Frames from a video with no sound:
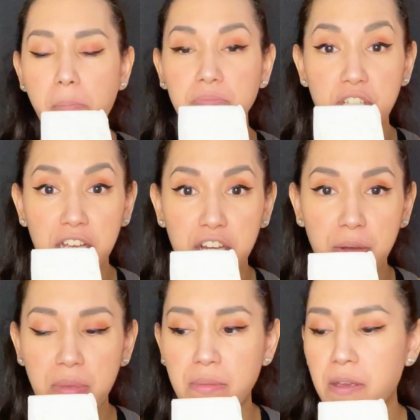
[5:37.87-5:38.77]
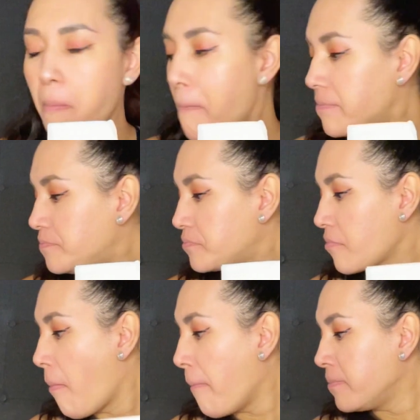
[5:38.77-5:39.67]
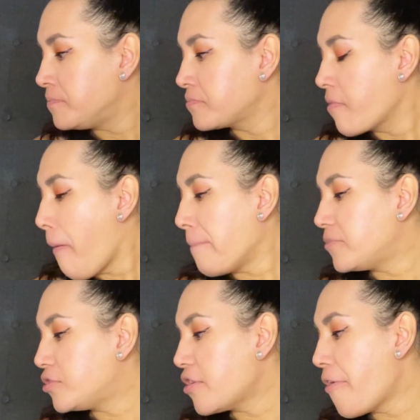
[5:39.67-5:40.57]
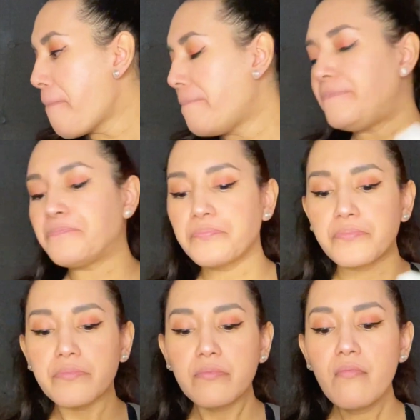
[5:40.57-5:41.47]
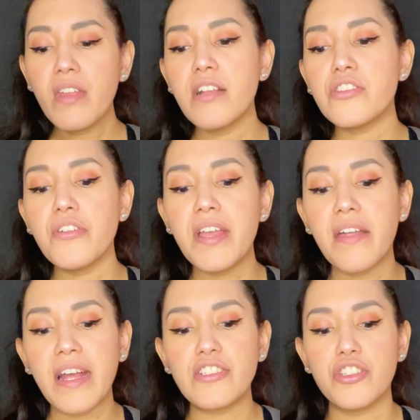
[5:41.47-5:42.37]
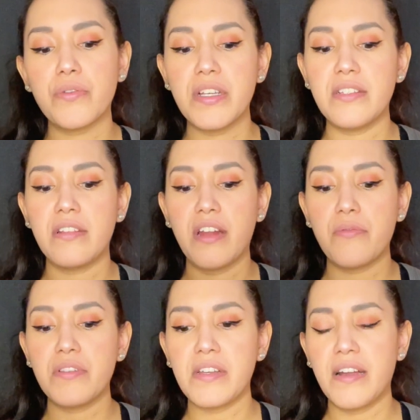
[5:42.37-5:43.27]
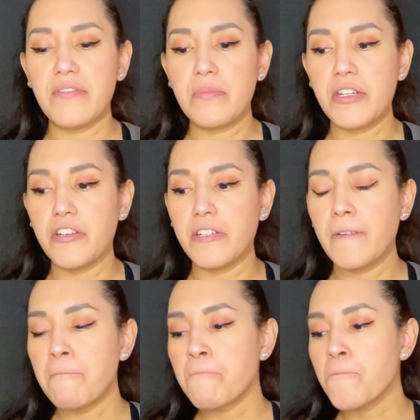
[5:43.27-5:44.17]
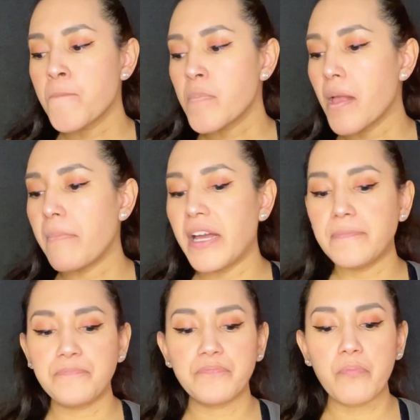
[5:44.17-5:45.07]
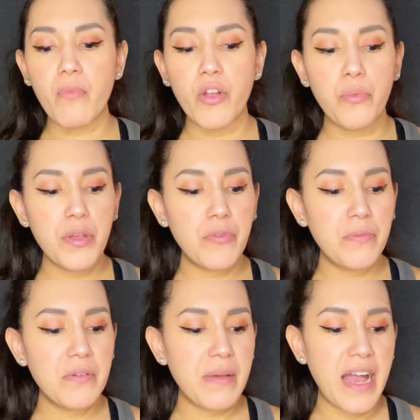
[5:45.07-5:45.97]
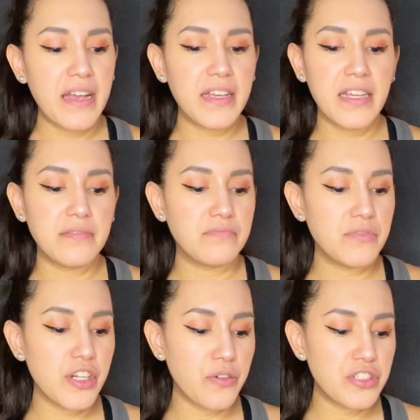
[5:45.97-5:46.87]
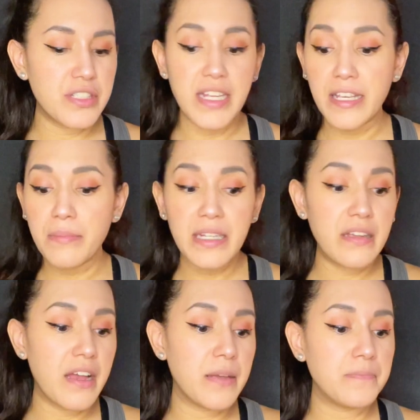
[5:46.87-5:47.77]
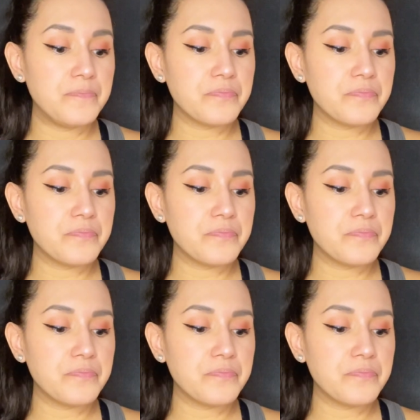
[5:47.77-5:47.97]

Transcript: Checking on baby. So yeah, that's the reason that I really haven't been on. But we will be back, and you know, just taking my time,